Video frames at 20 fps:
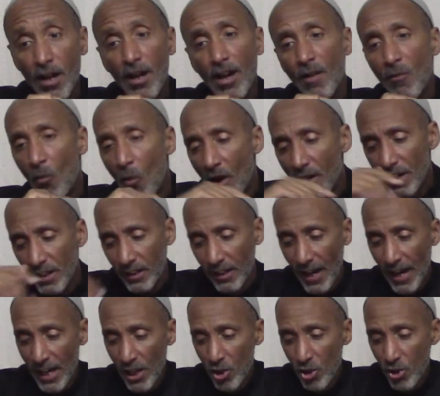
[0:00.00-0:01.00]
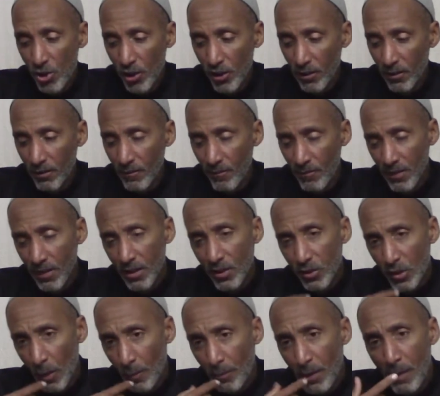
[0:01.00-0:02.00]
In one occasion,
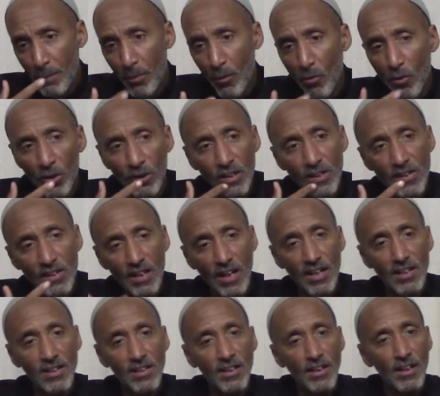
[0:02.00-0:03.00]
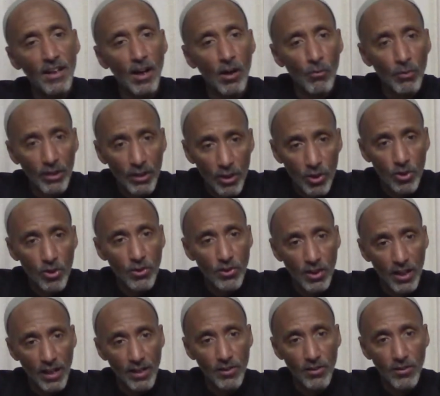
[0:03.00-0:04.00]
some people were discussing a religious
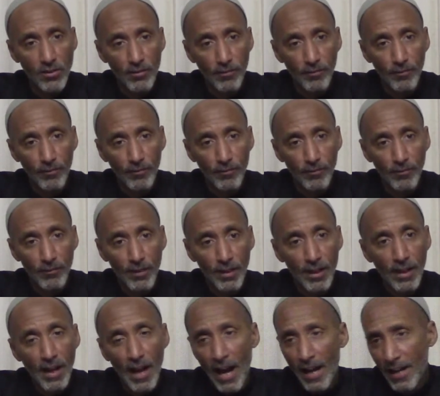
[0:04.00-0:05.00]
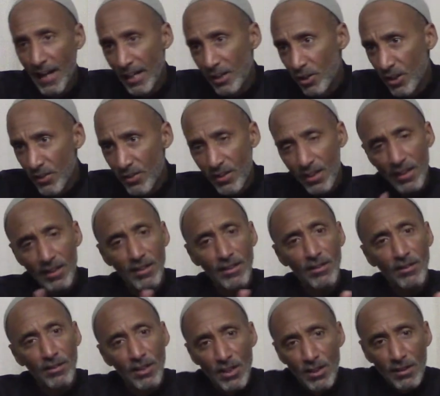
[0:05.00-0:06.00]
case. And they just see
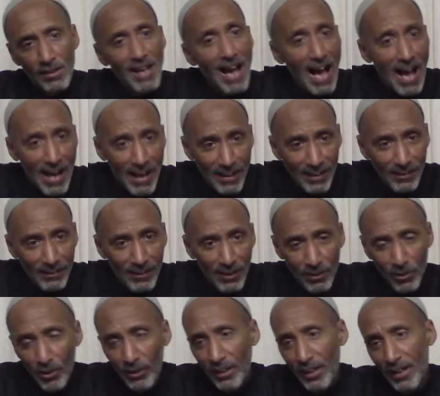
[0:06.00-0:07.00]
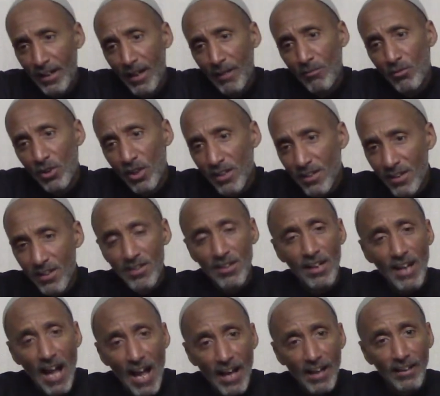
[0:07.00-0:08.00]
this guy, they're looking at him just, he's a
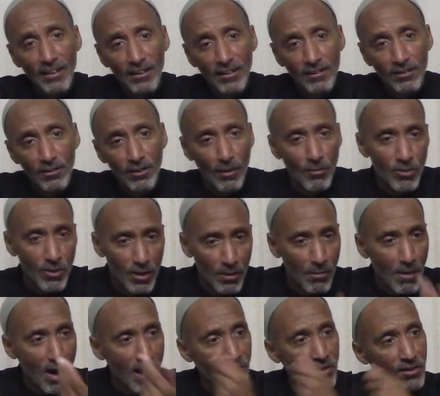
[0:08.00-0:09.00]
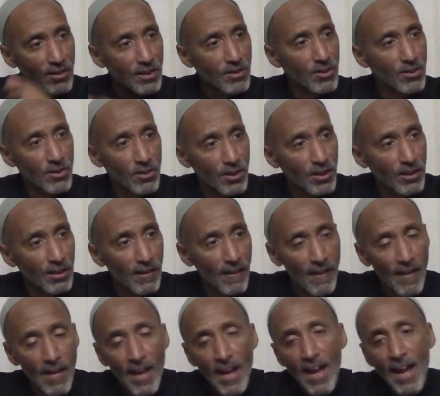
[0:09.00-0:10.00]
guy. Comes to the mosque, does his thing.
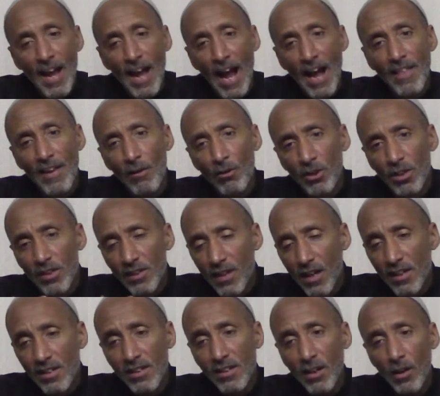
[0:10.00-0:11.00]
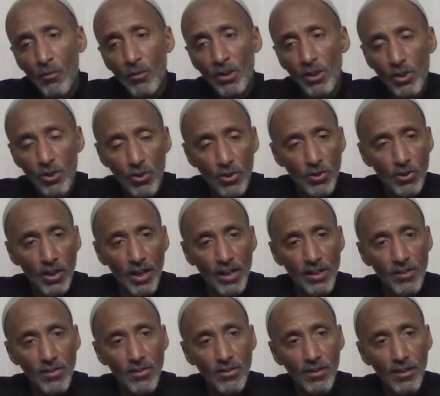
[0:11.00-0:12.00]
And they were discussing a religious
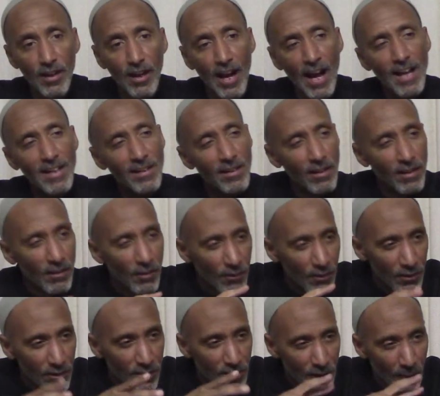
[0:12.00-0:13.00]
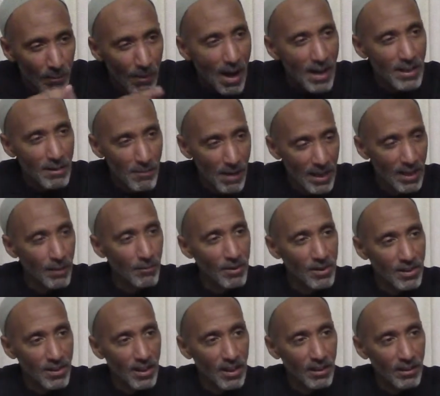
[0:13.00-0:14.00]
case, and somebody made a
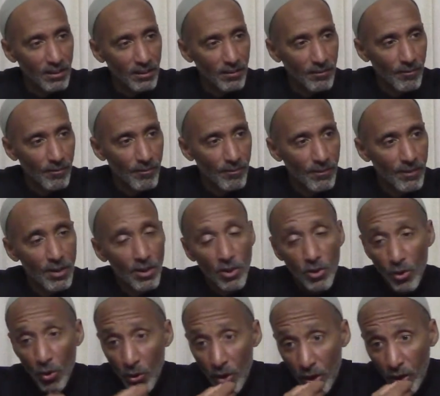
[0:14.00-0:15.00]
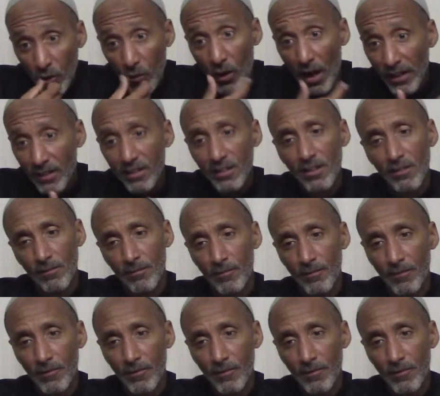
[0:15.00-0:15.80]
mistake. So he corrected it.